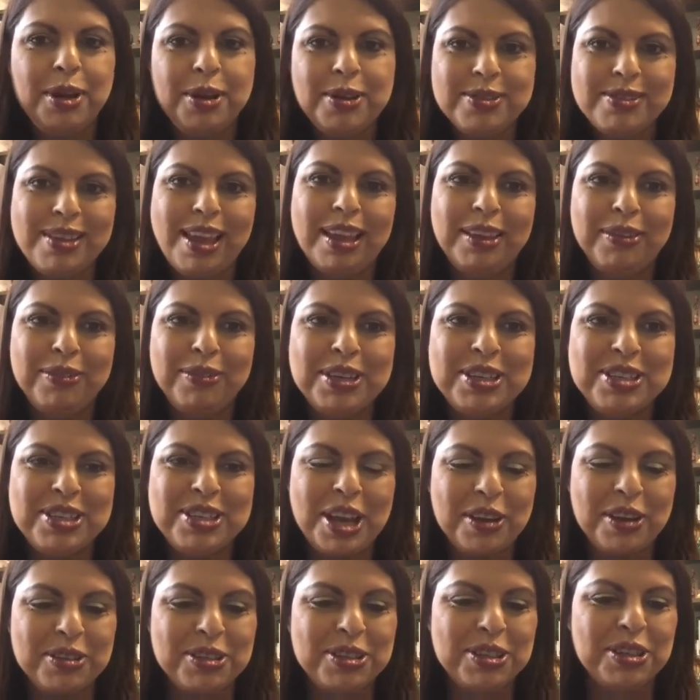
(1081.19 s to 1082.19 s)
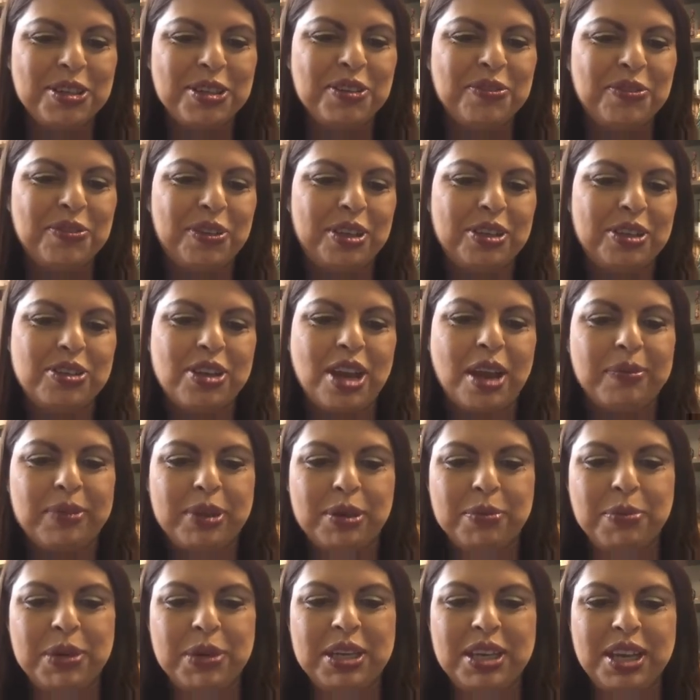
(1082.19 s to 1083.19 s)
So I'll reach out to you for the
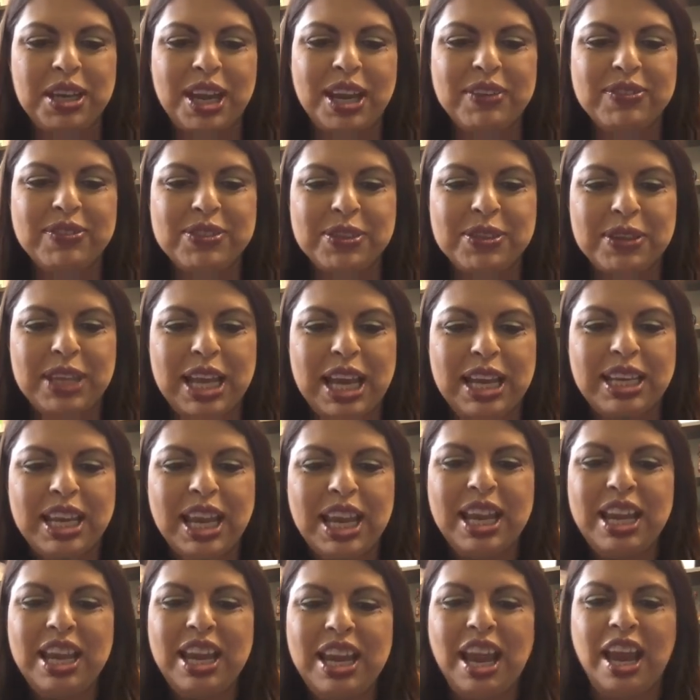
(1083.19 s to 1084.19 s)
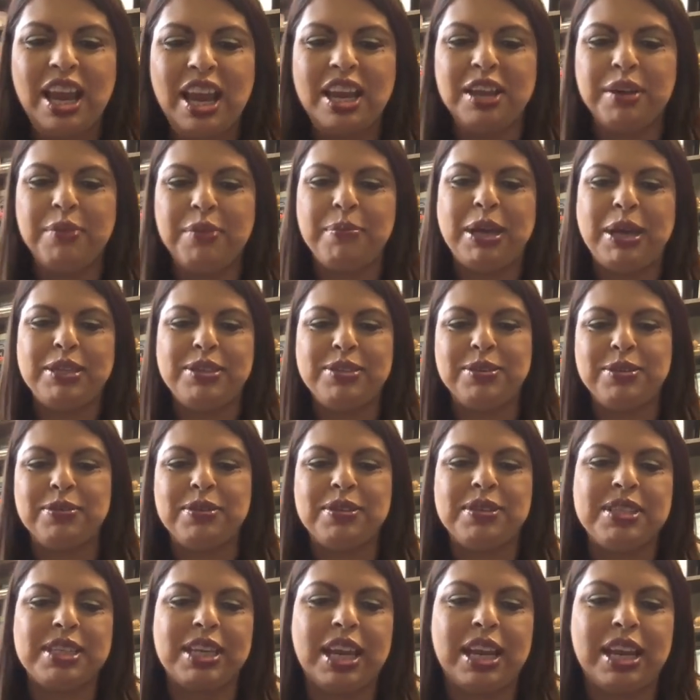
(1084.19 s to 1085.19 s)
chapter PDF so that my
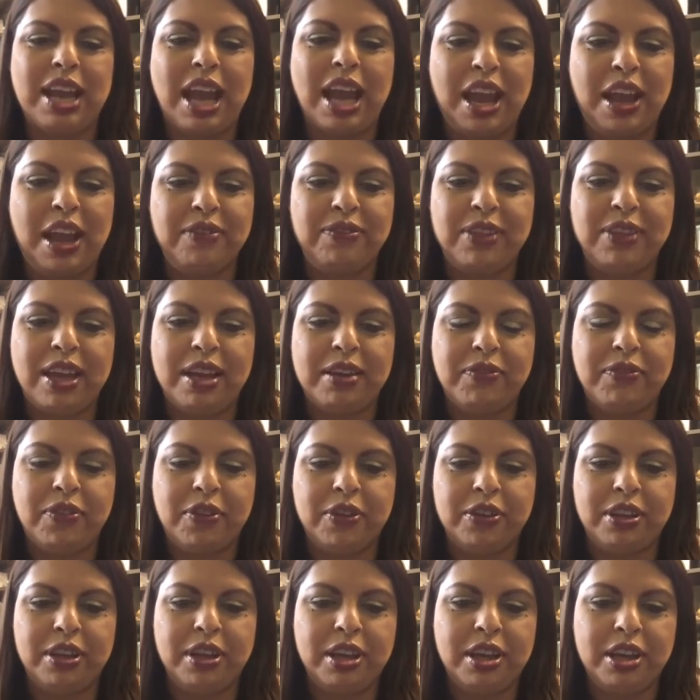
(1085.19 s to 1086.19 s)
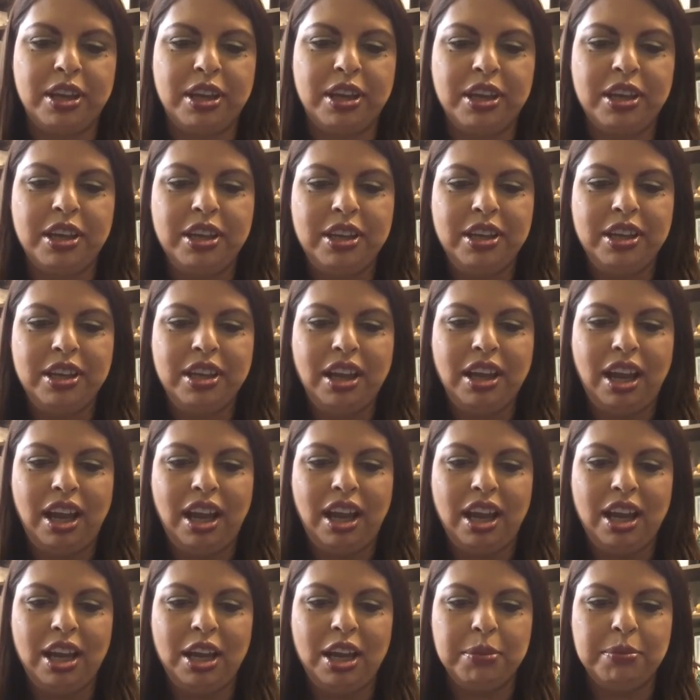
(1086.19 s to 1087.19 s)
students can have that for the
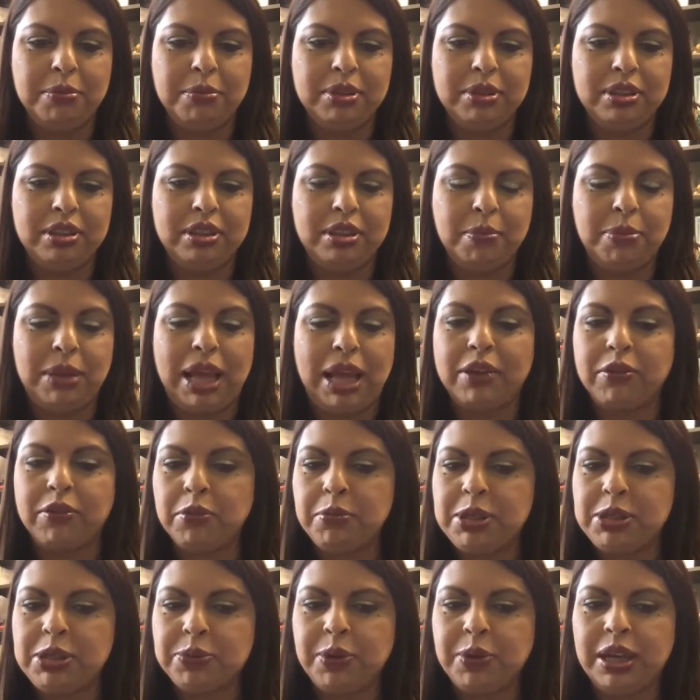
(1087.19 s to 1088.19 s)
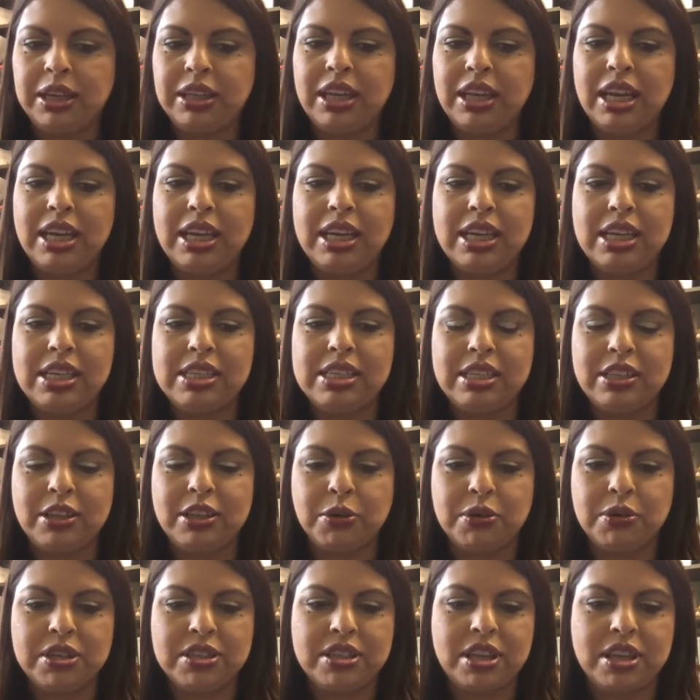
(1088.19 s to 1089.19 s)
Black Women's Wellness and the
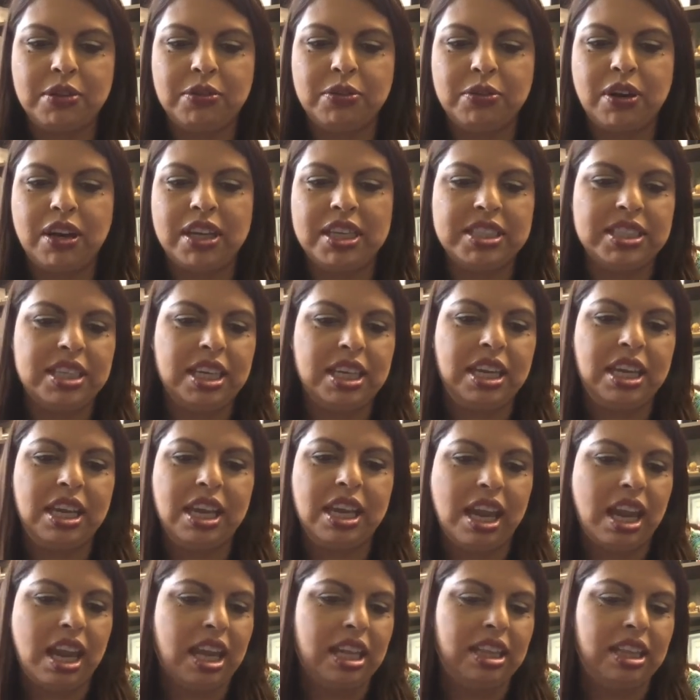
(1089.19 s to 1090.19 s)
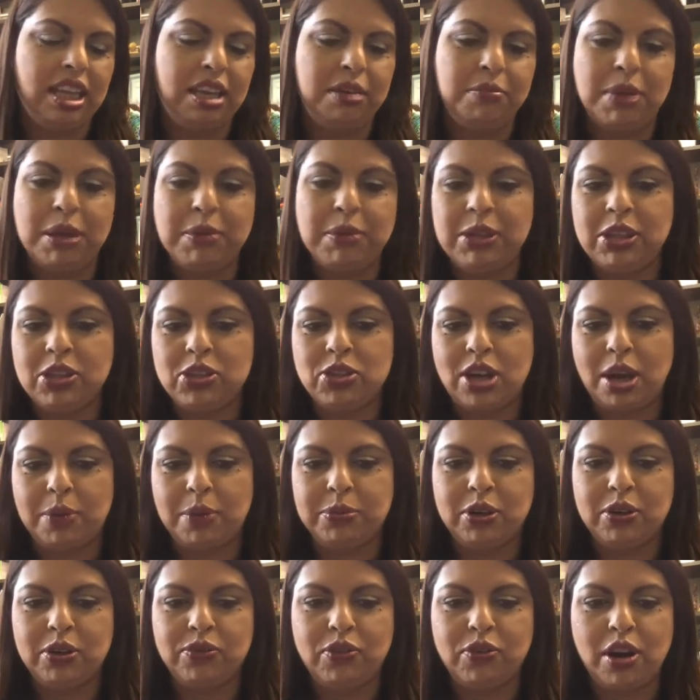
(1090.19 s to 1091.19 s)
Queer South Rising, and then maybe the
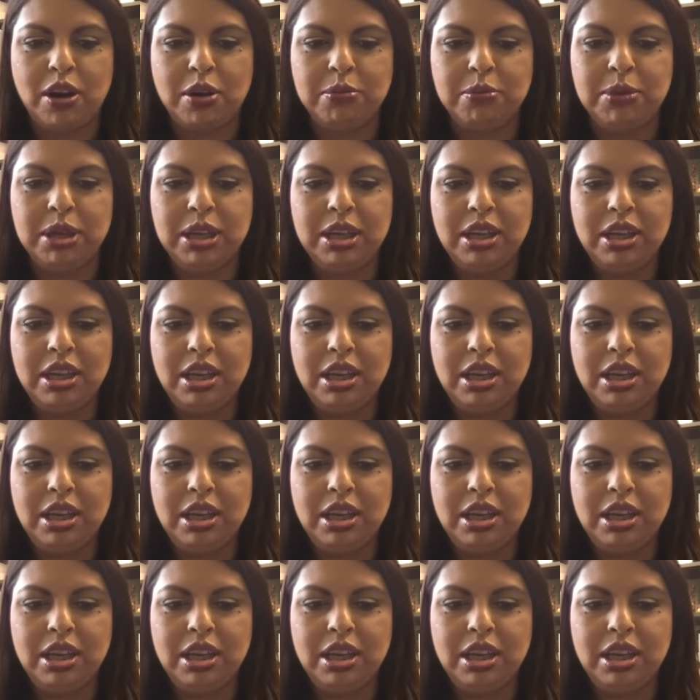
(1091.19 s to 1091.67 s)
chapter from